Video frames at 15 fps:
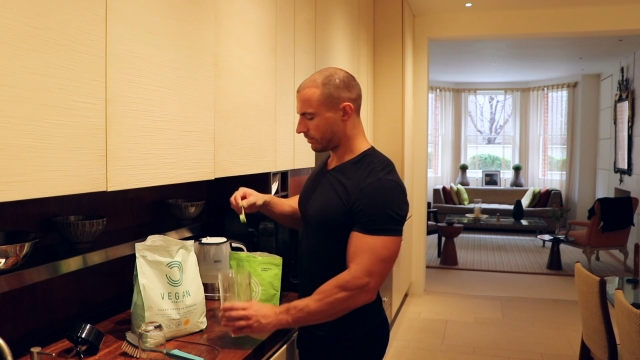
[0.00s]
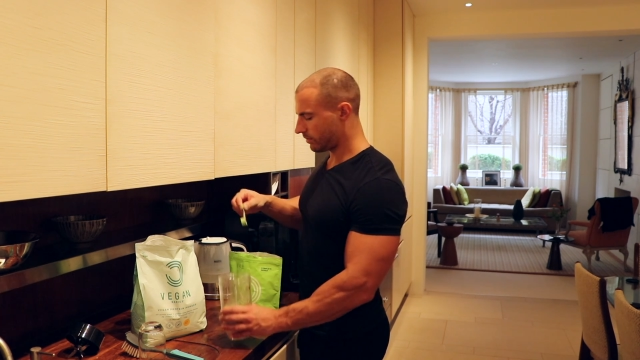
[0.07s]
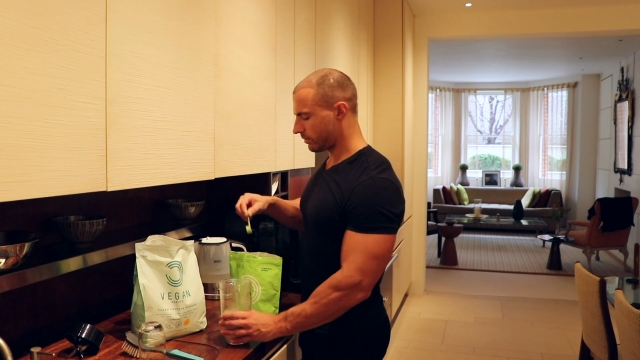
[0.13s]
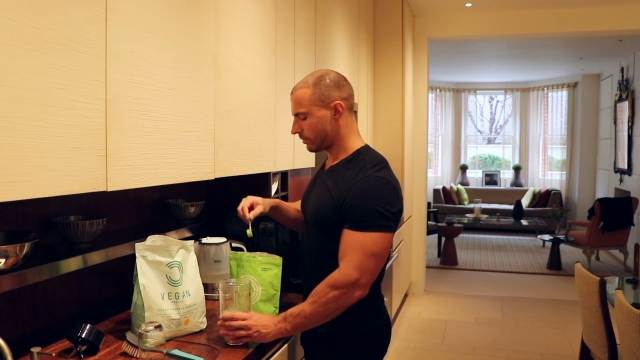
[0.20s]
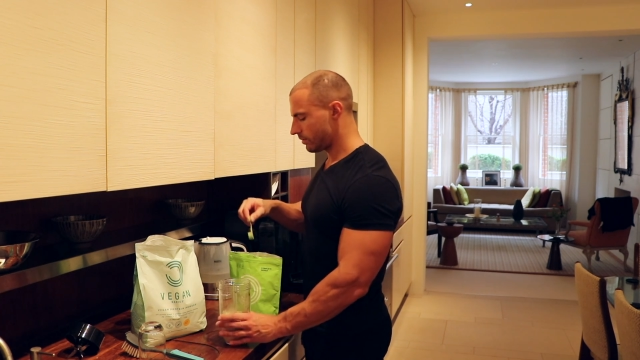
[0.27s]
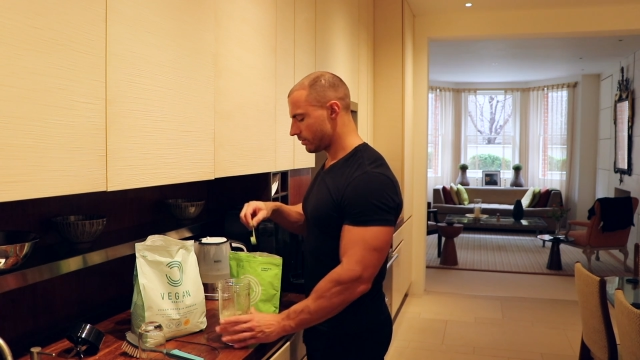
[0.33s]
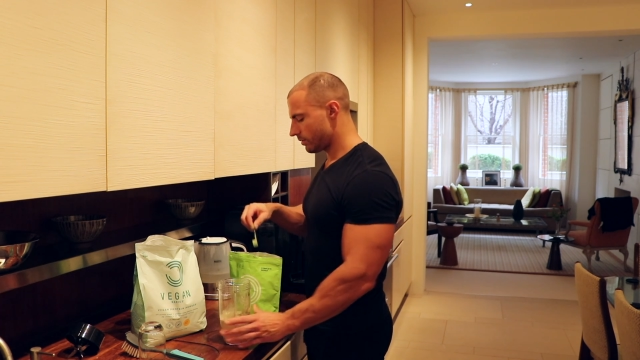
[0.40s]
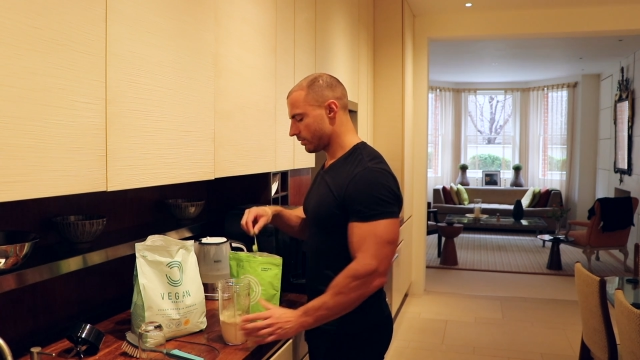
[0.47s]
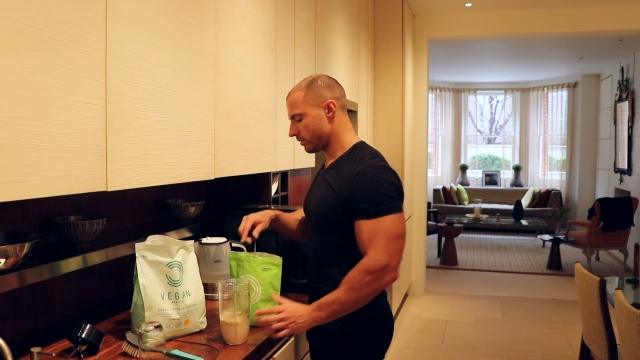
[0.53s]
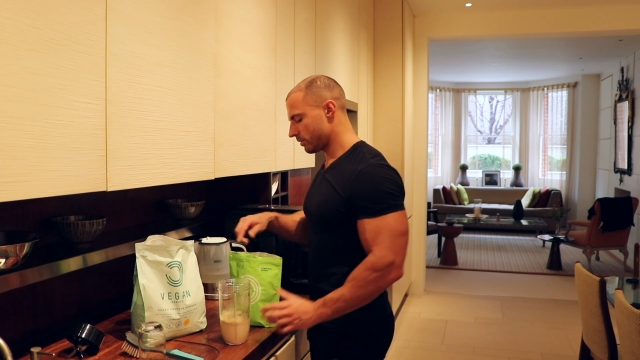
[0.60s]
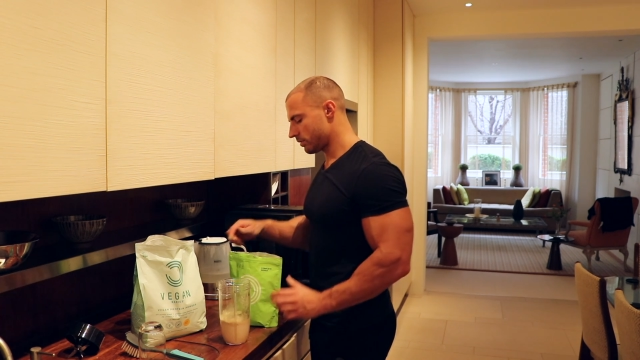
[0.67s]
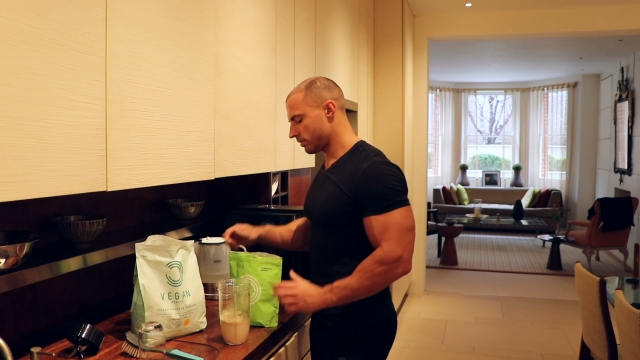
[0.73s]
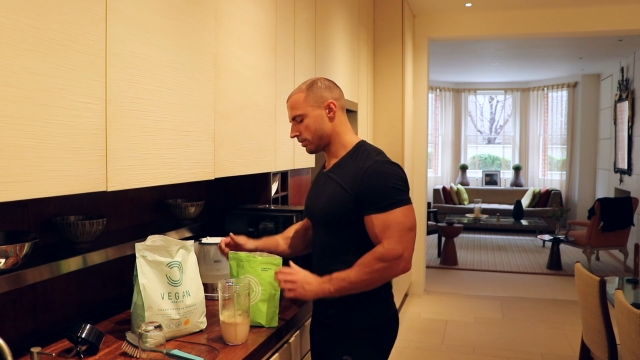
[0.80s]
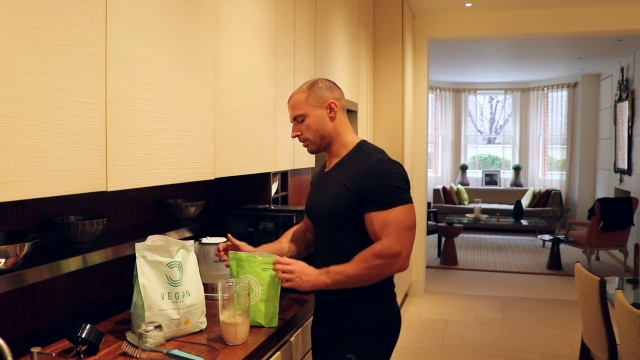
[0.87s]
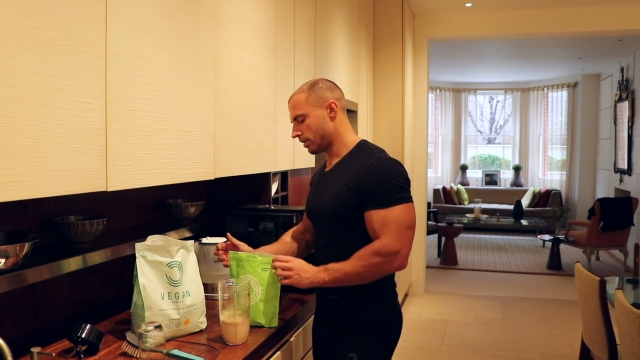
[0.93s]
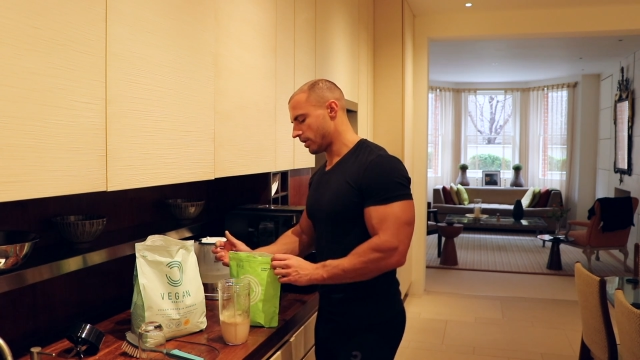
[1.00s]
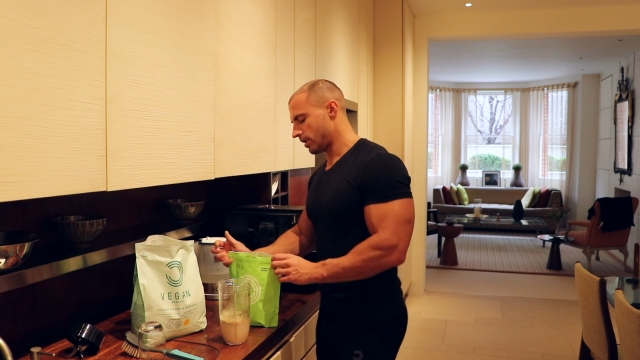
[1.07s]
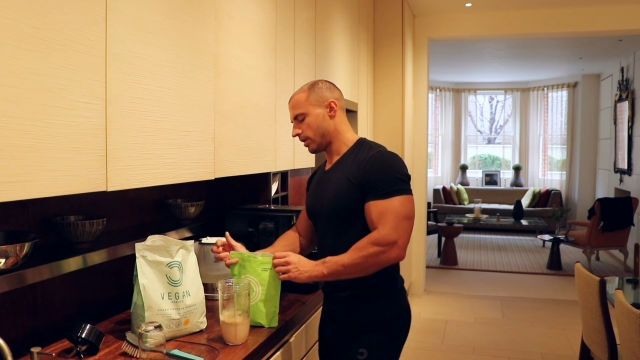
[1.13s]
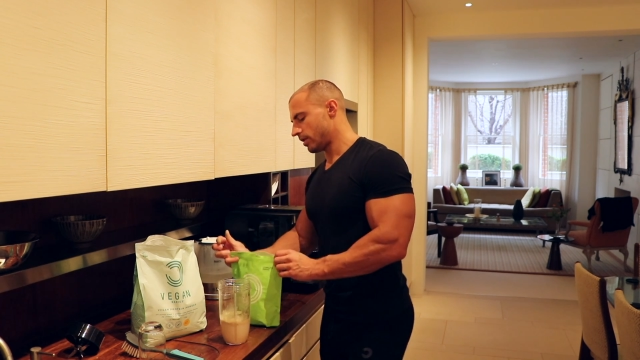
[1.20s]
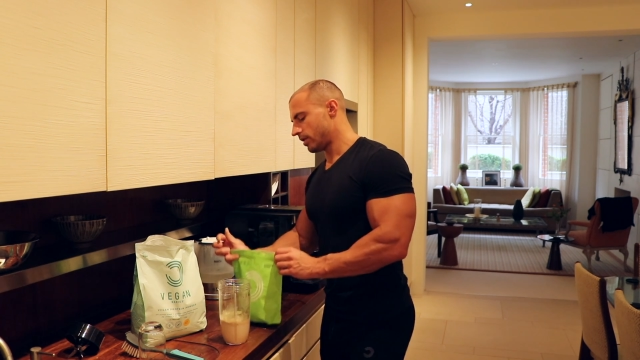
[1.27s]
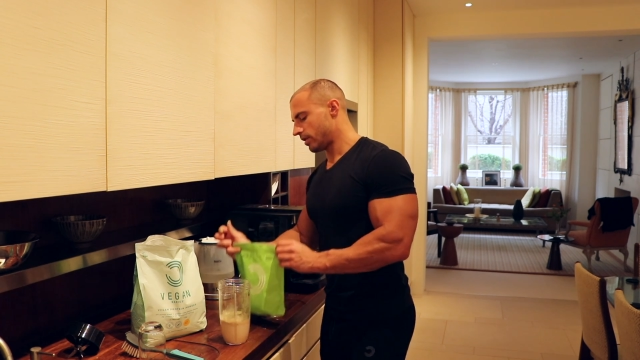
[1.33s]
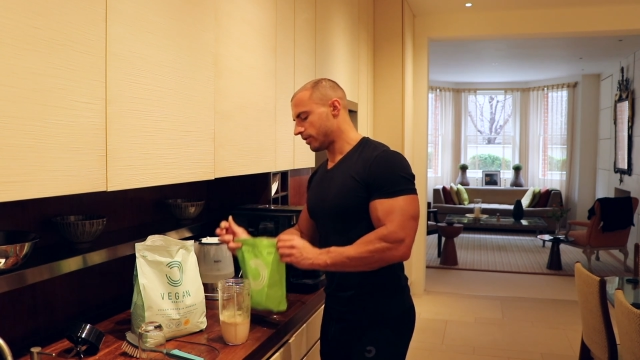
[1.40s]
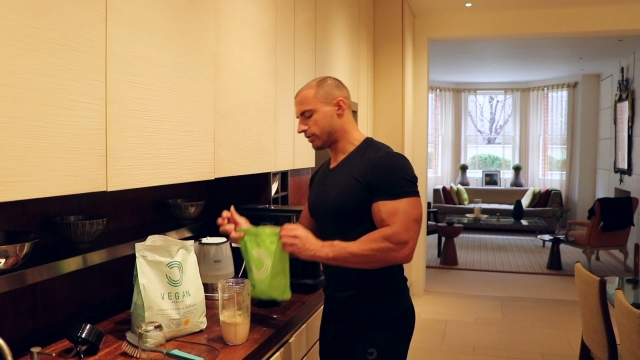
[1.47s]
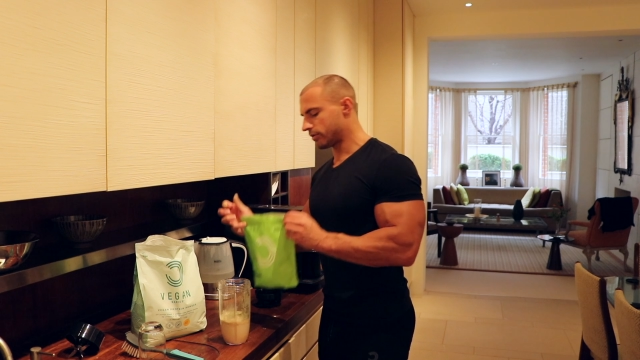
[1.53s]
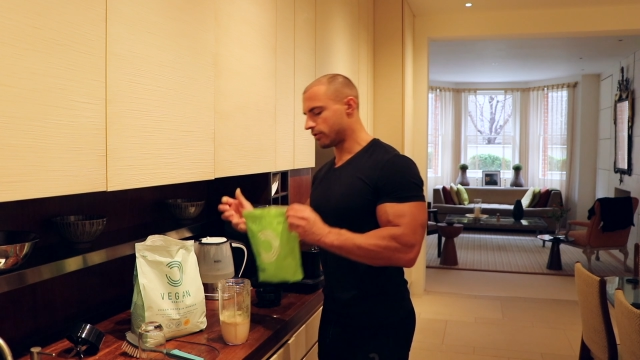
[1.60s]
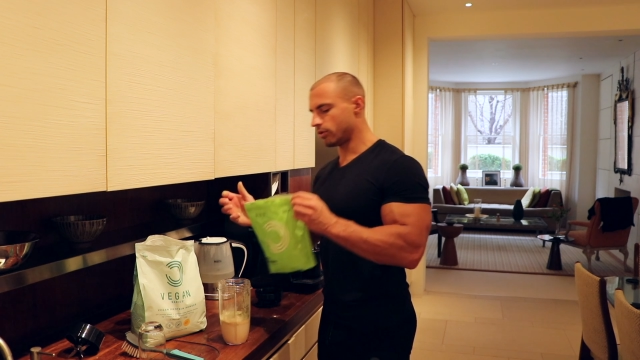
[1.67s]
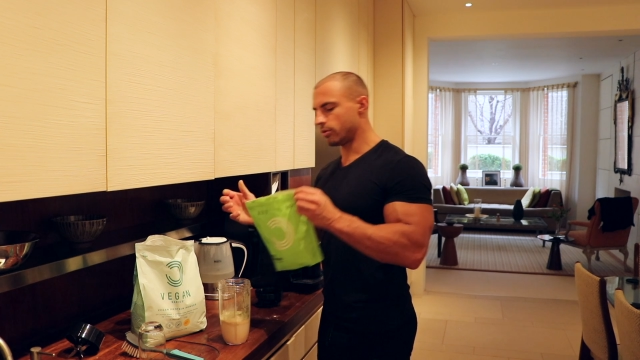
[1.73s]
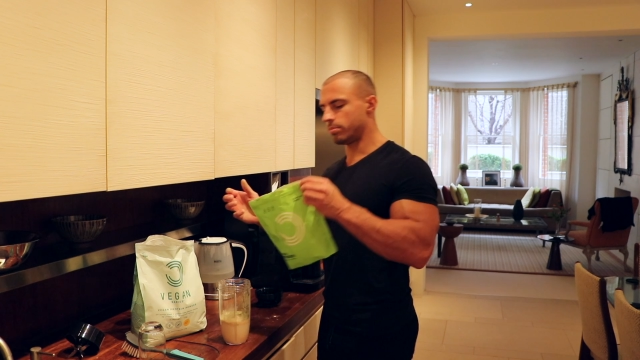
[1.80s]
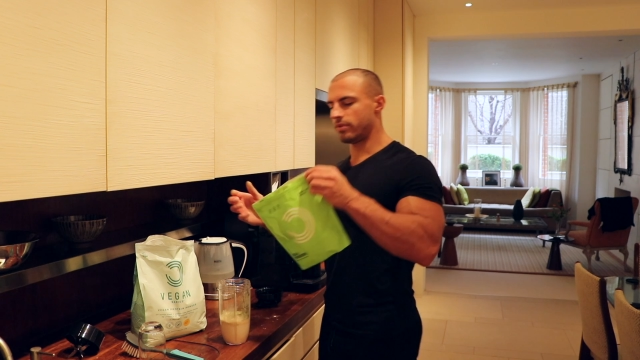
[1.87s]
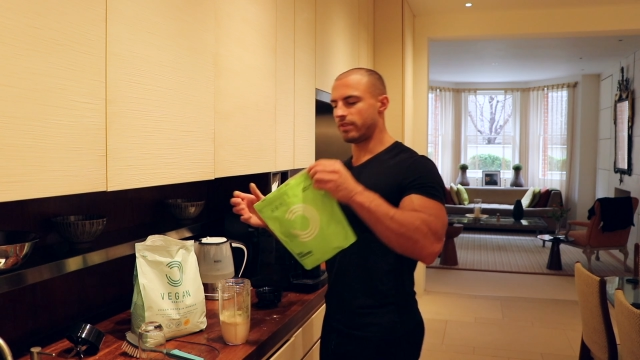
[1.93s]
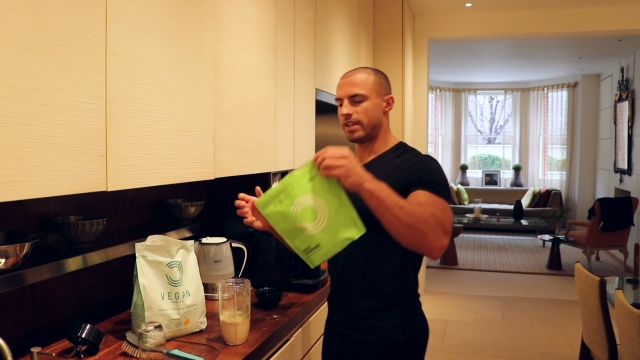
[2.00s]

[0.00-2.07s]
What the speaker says: a scoop of